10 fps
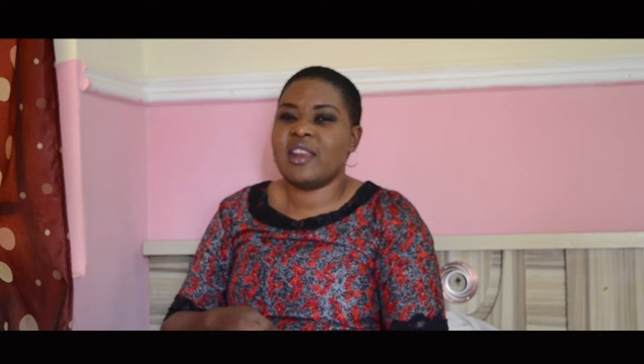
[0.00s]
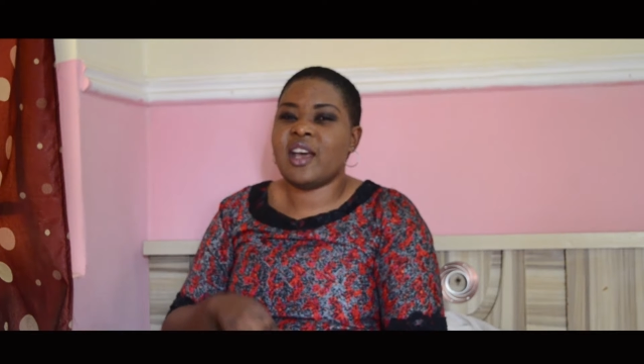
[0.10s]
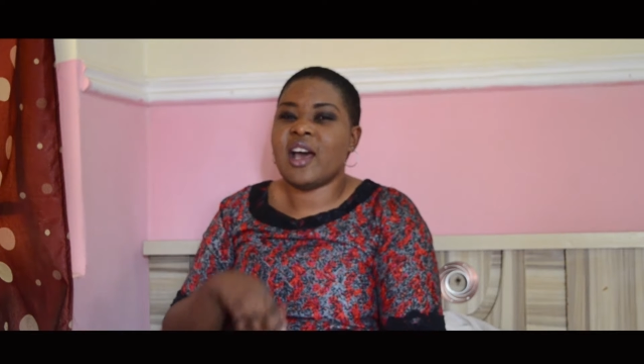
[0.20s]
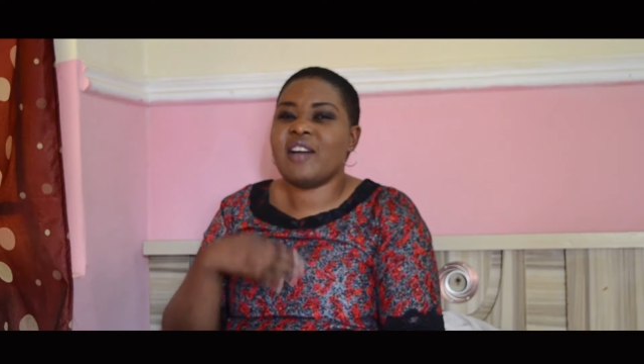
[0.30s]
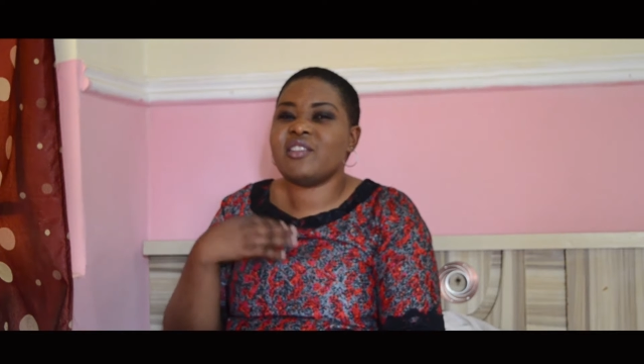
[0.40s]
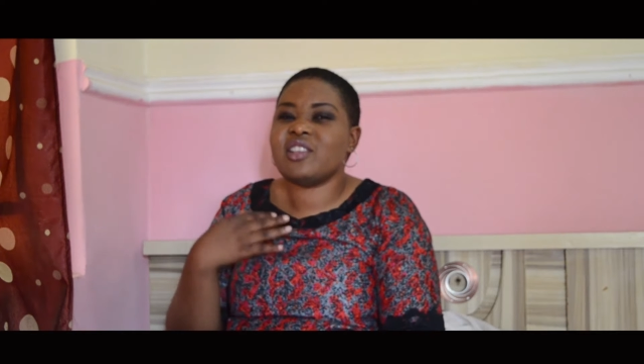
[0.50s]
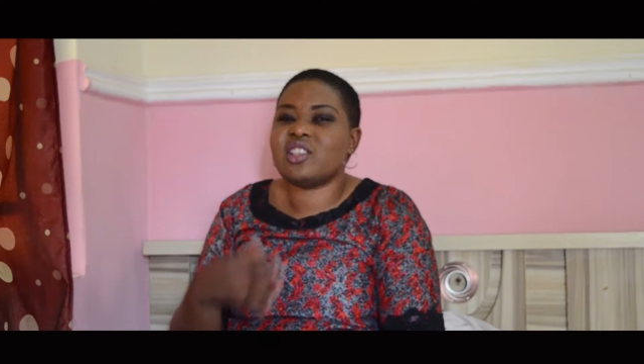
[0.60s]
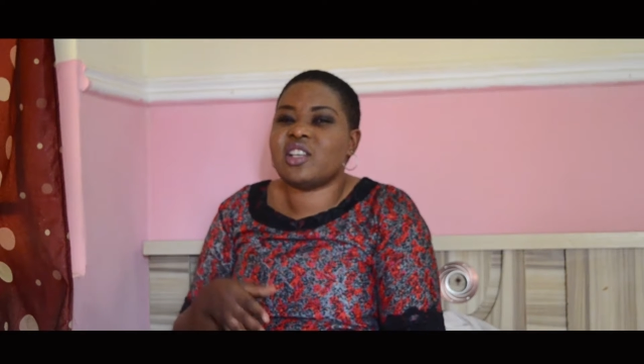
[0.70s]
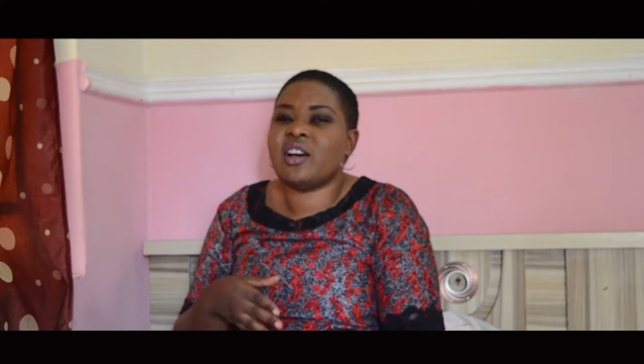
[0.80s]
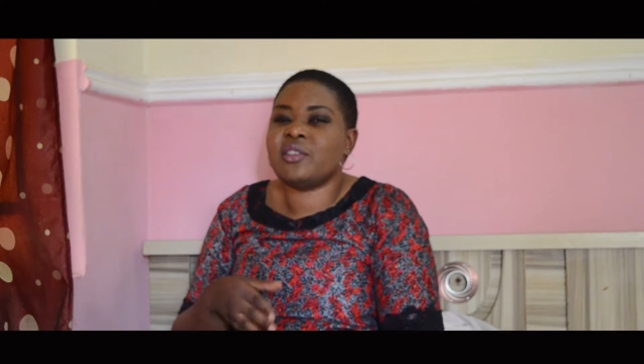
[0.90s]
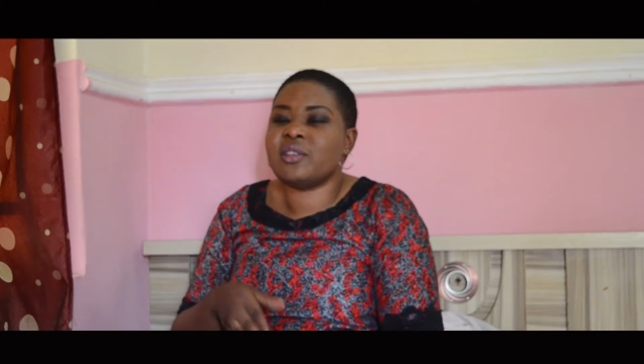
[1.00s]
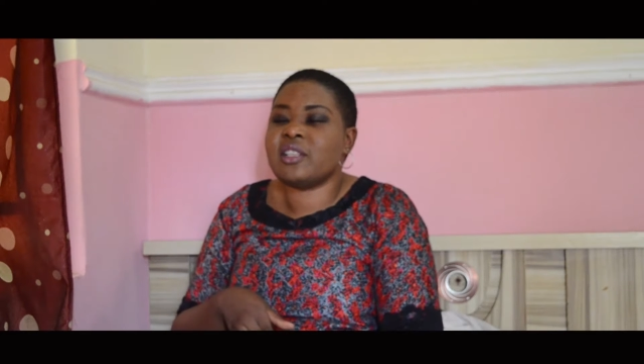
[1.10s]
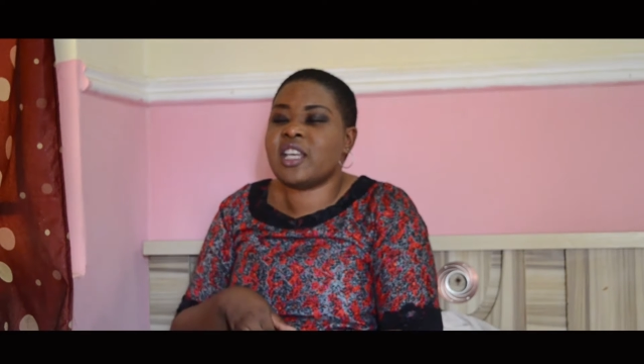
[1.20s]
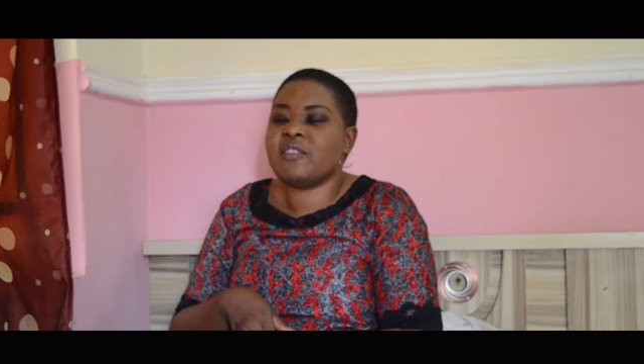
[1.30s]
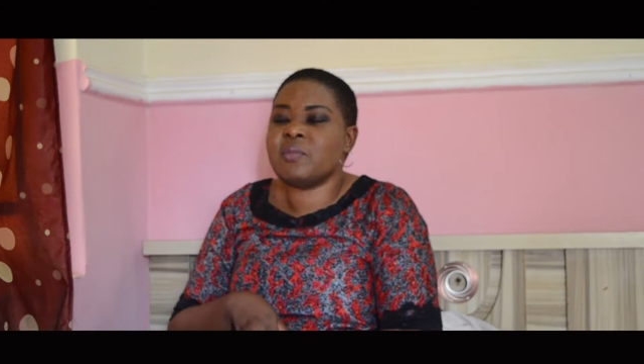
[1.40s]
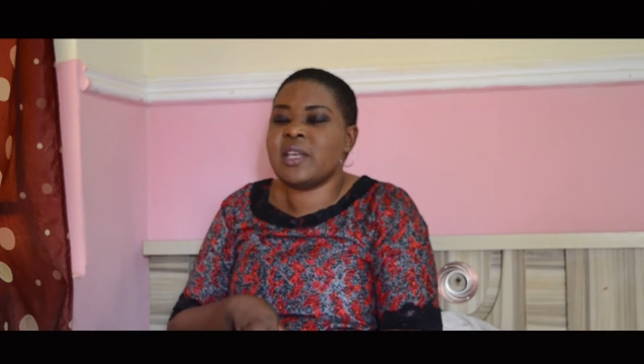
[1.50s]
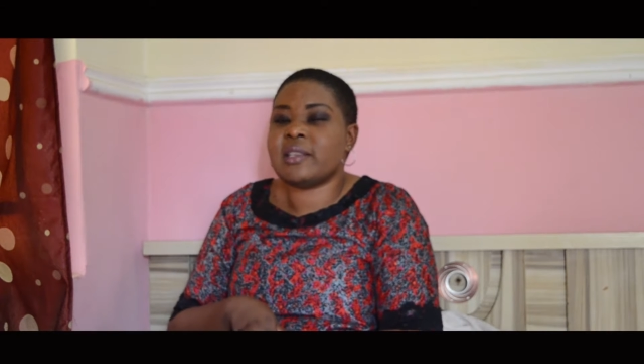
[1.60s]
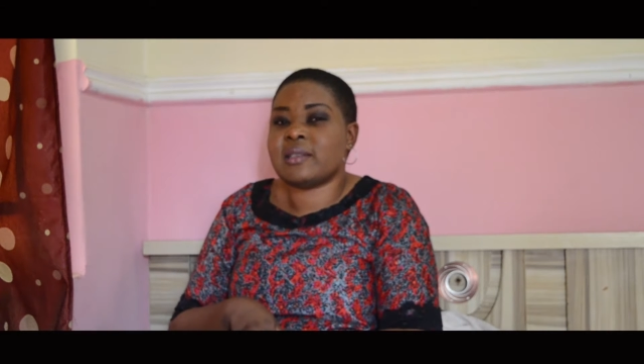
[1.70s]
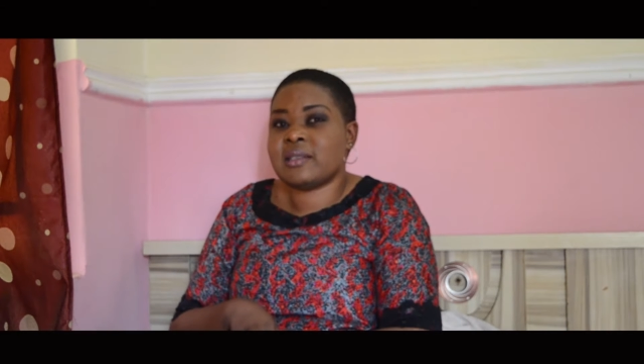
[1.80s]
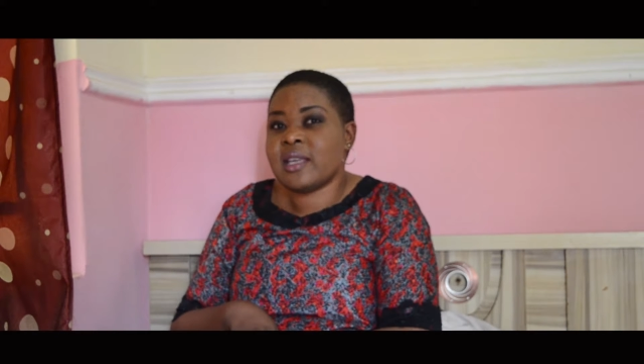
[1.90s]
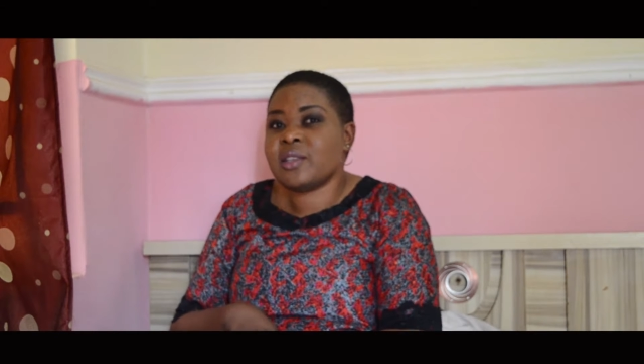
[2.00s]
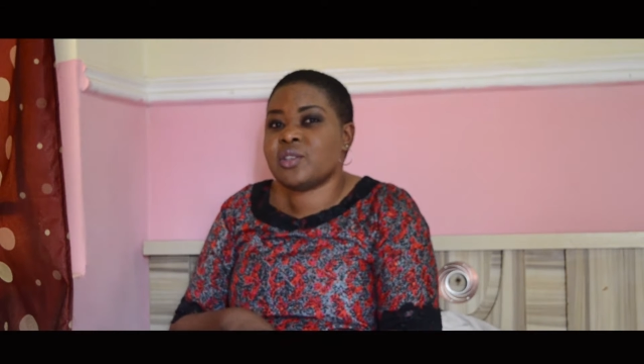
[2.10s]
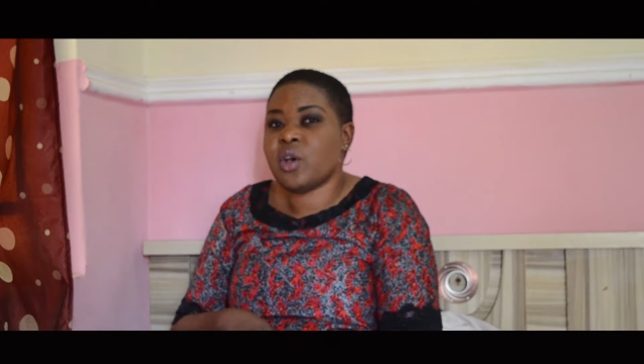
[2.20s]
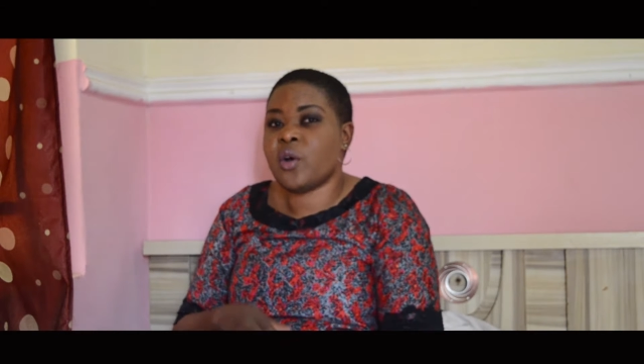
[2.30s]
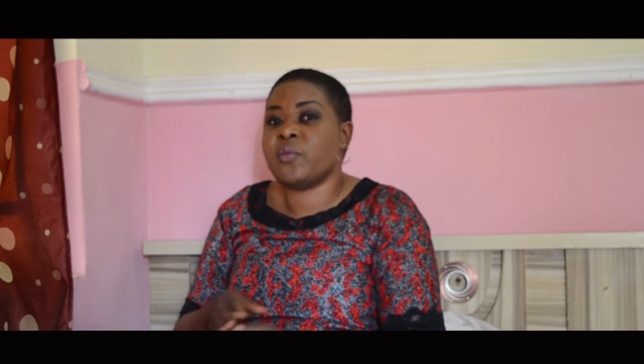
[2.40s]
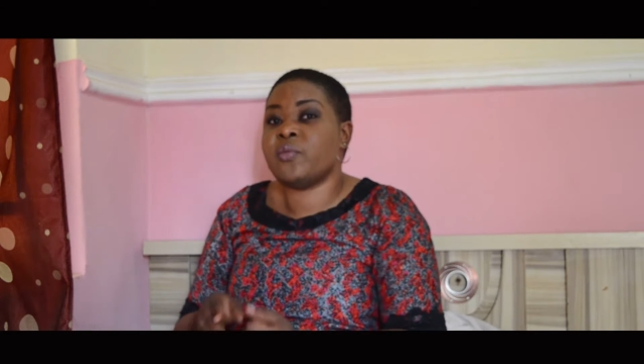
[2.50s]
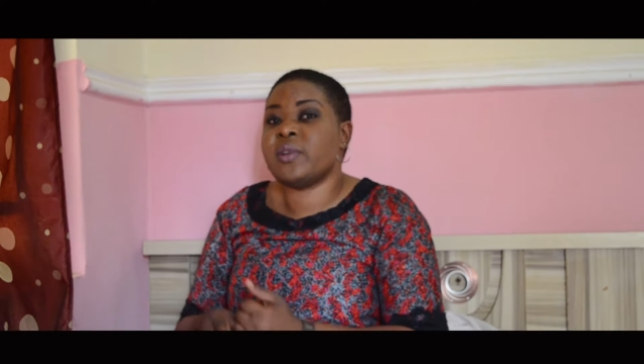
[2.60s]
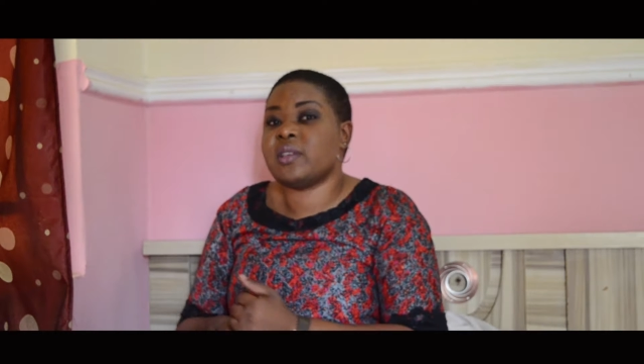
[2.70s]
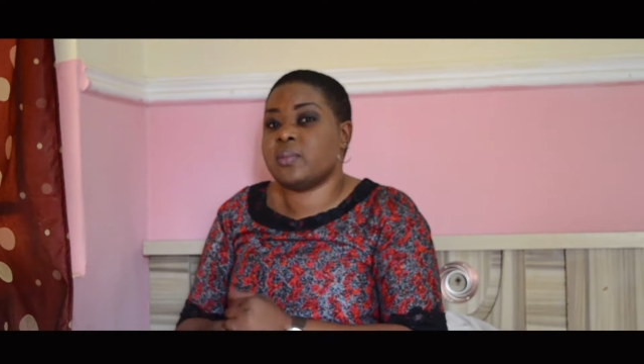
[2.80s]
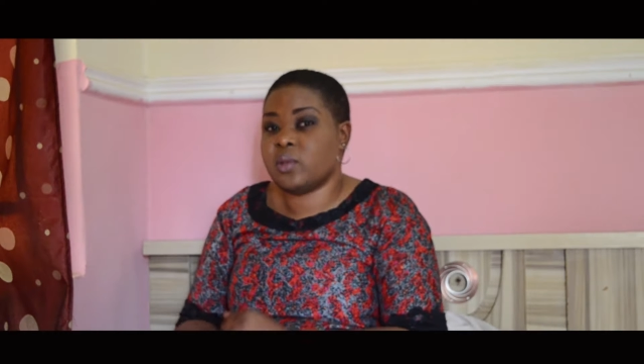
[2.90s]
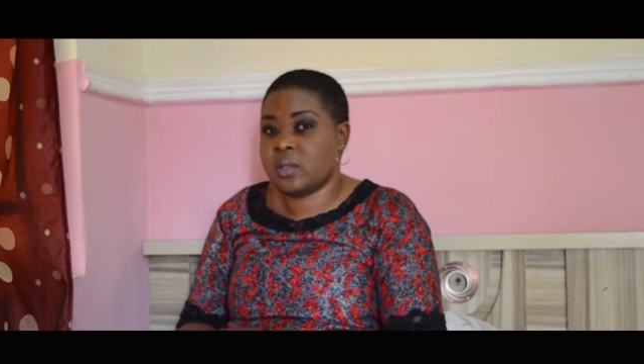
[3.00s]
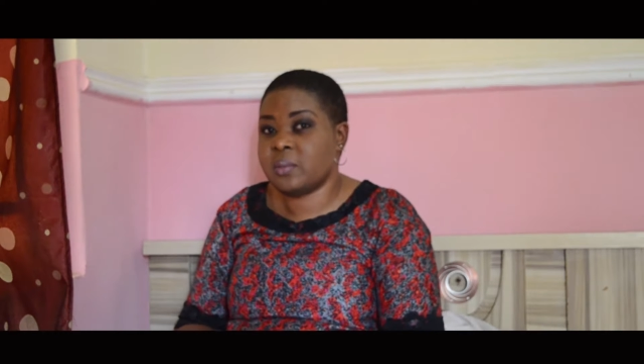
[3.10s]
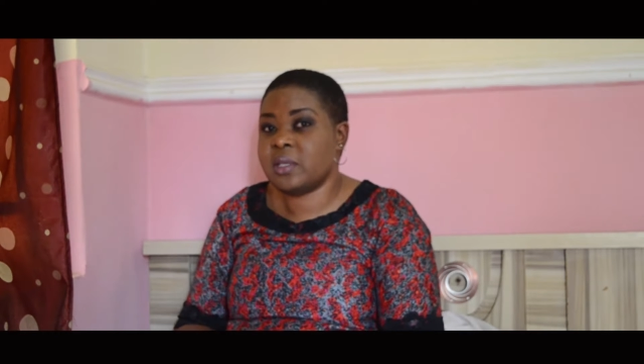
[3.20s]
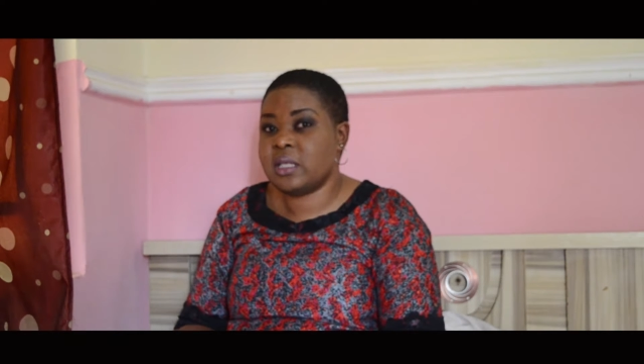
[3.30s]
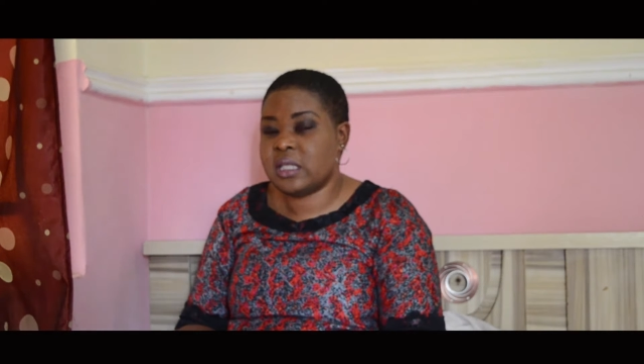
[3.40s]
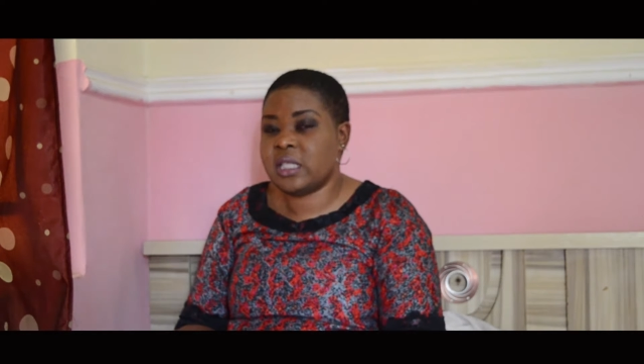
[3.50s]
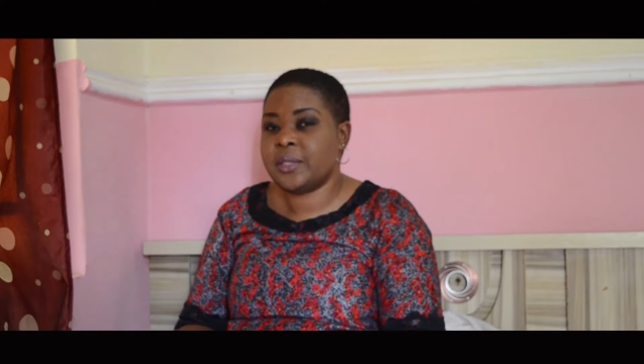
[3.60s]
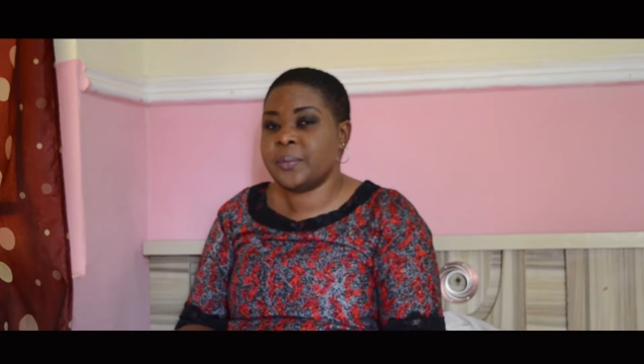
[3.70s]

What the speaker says: Now, having the child gave me a sense of responsibility.